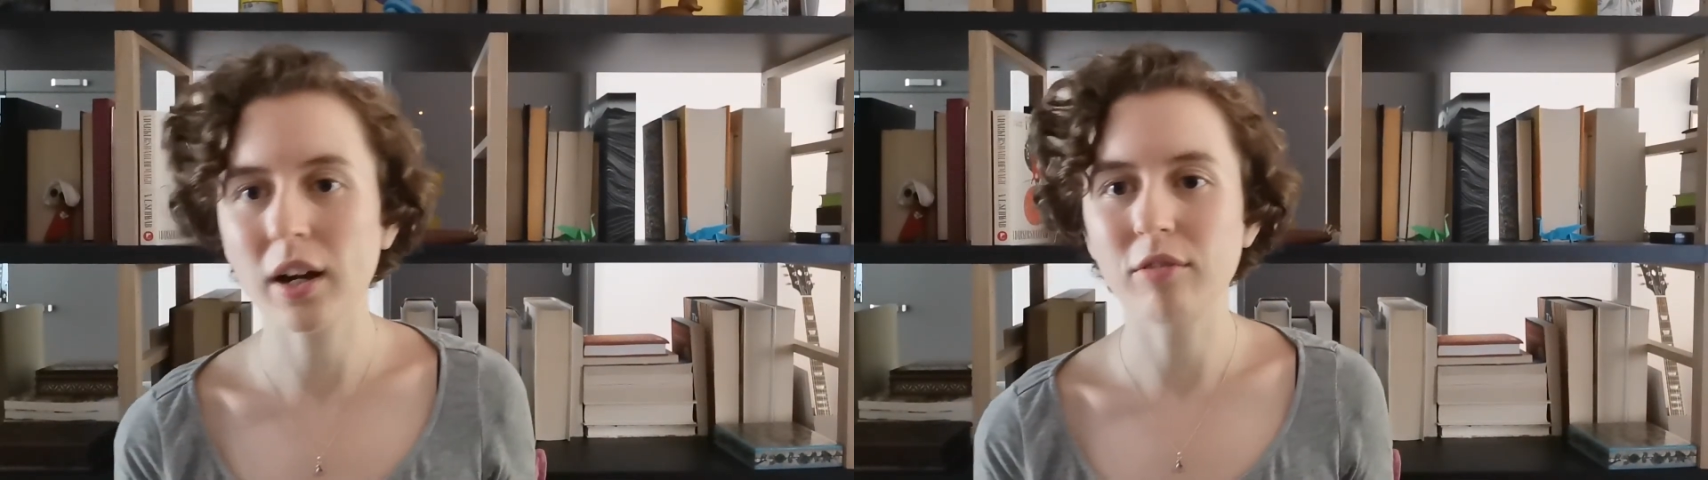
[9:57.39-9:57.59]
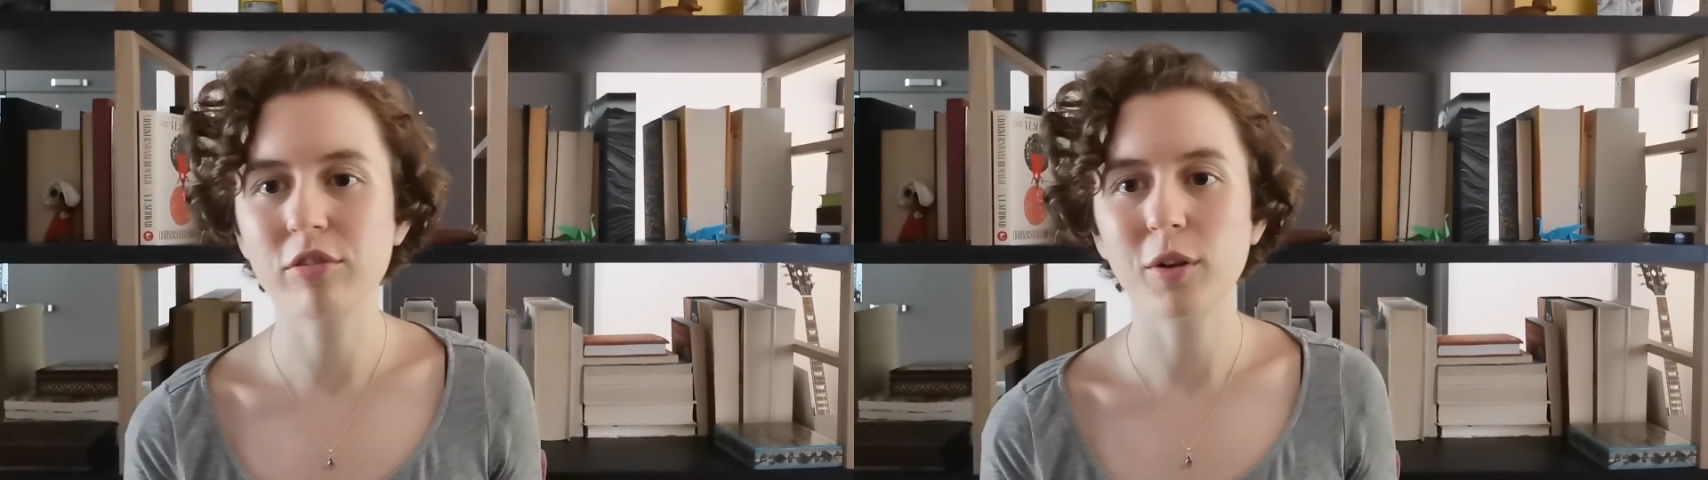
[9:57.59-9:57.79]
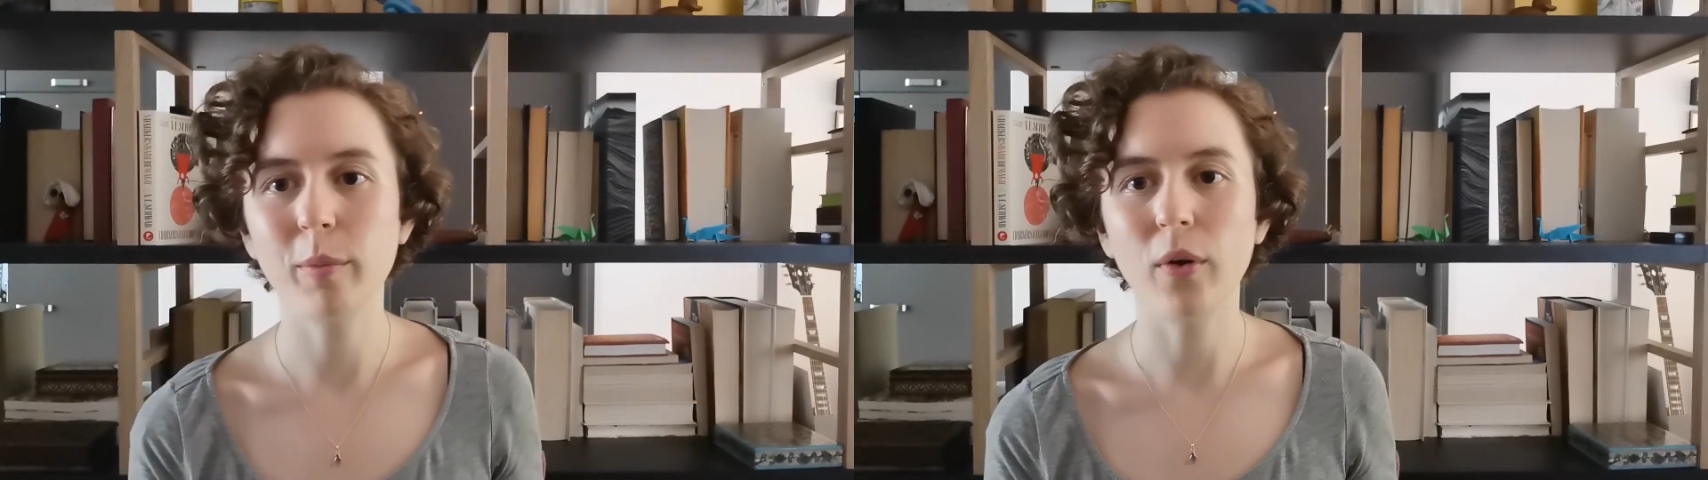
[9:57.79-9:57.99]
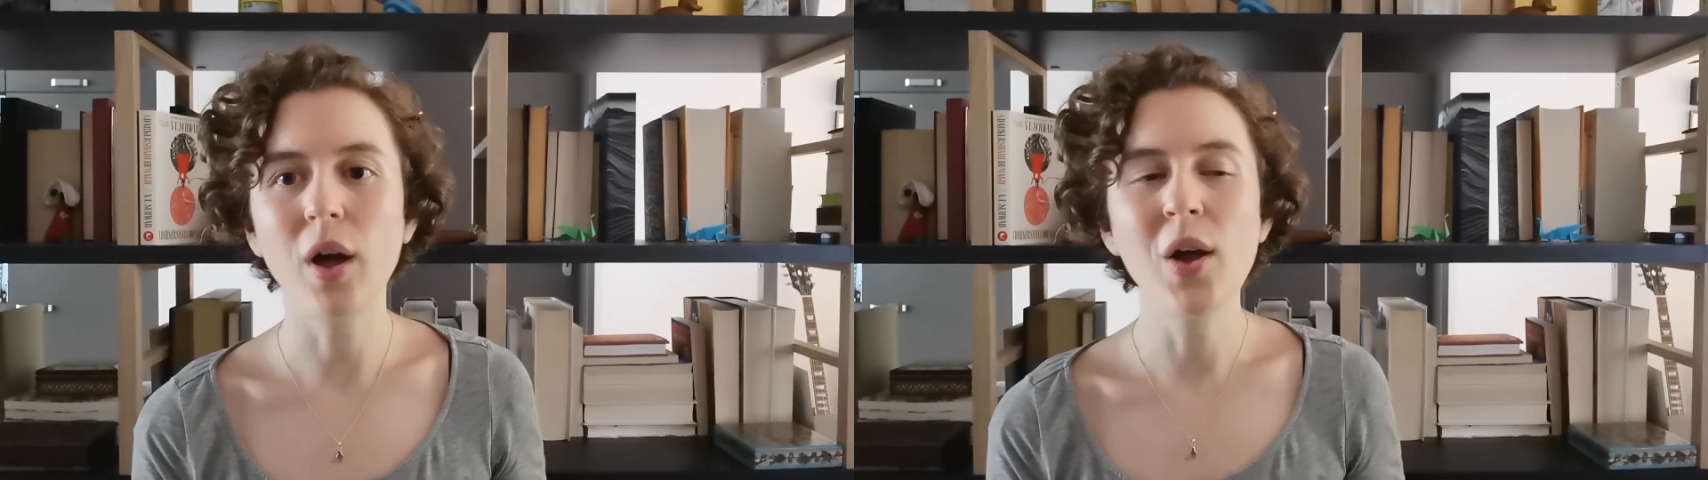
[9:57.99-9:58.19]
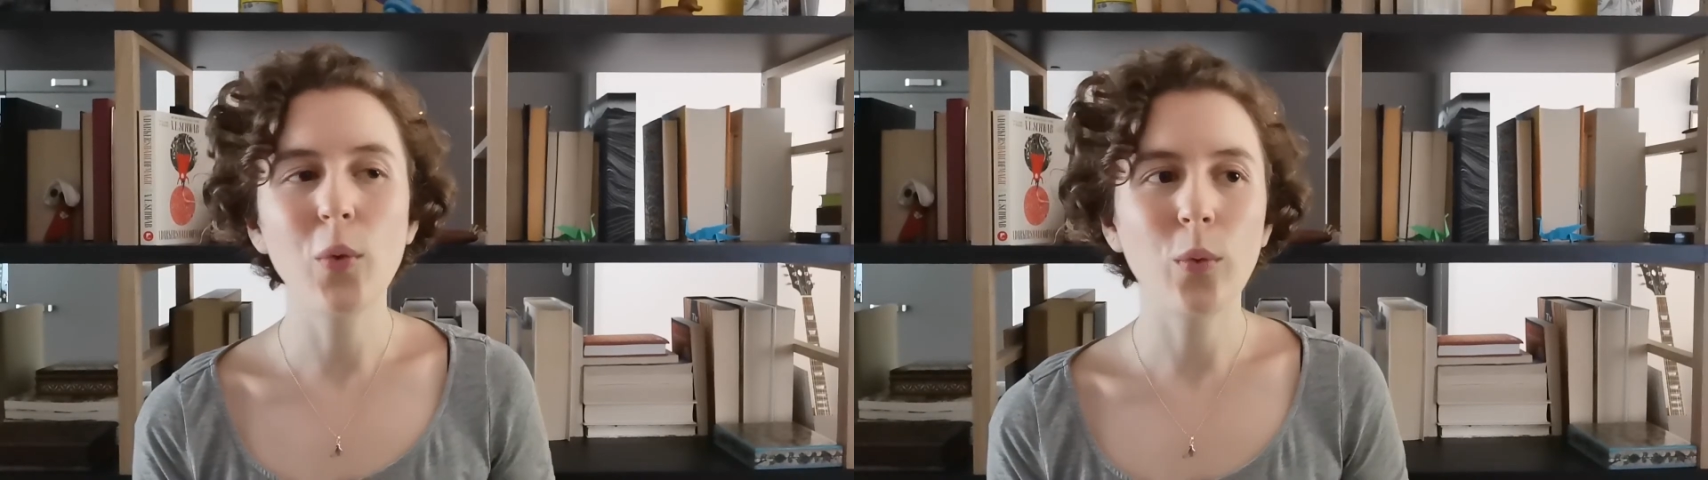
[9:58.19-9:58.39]

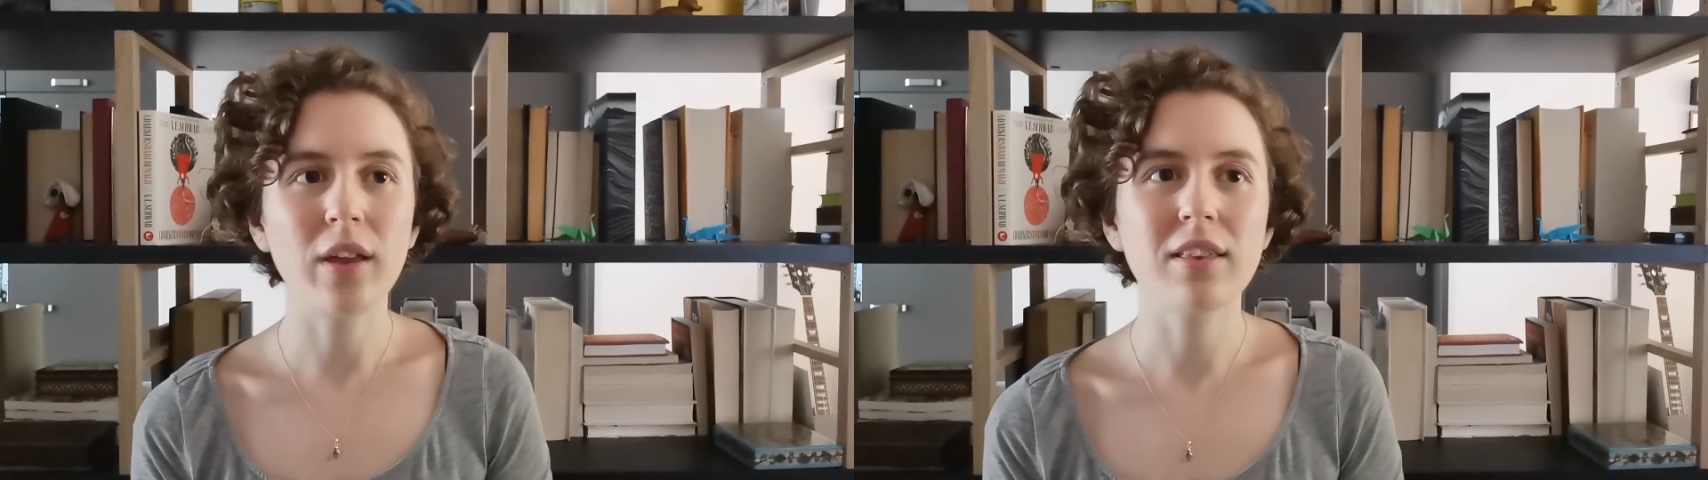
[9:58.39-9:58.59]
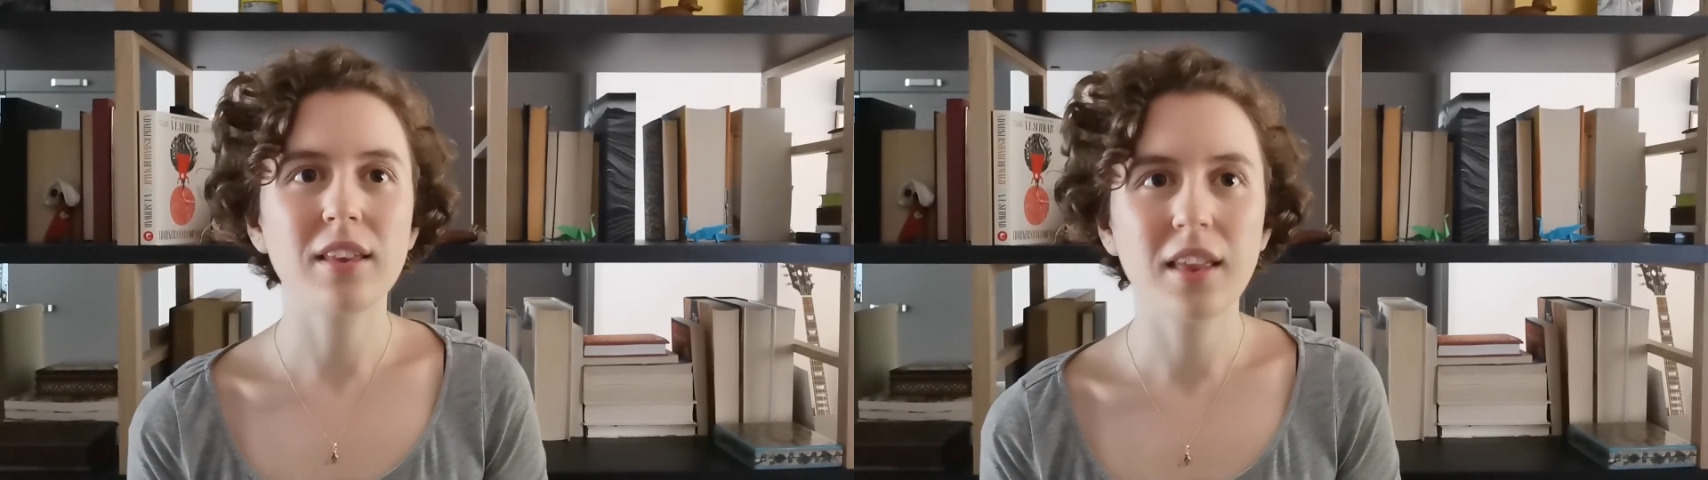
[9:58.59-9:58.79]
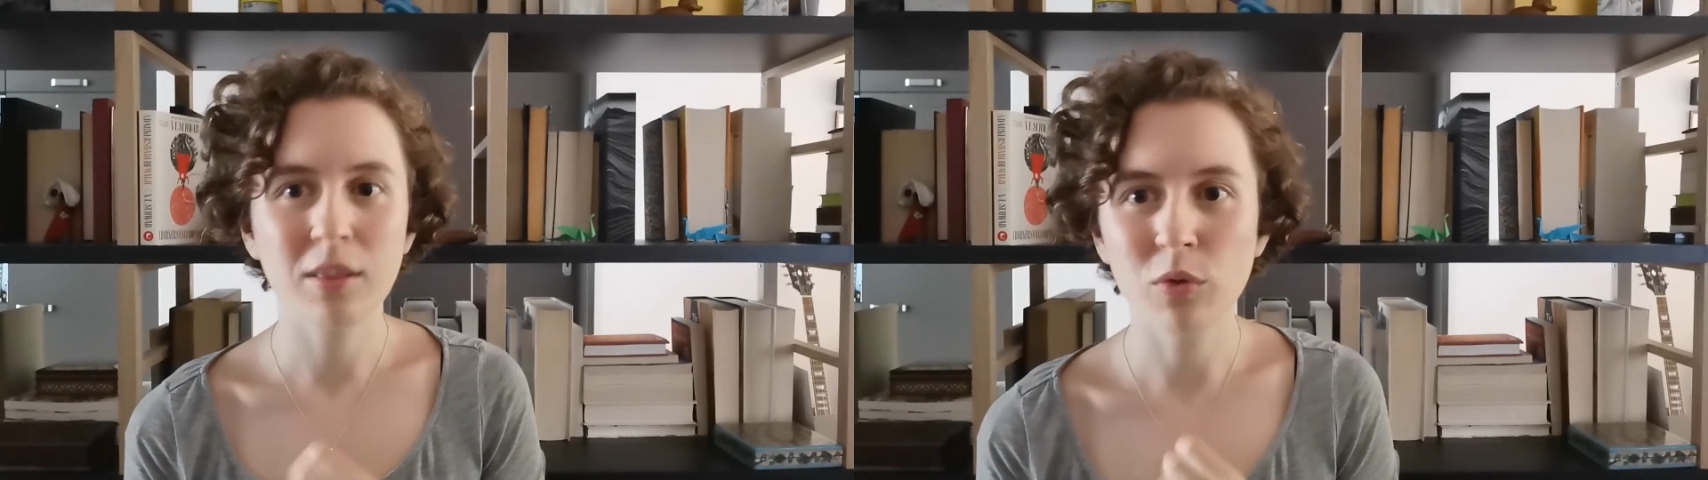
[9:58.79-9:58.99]
comfortable with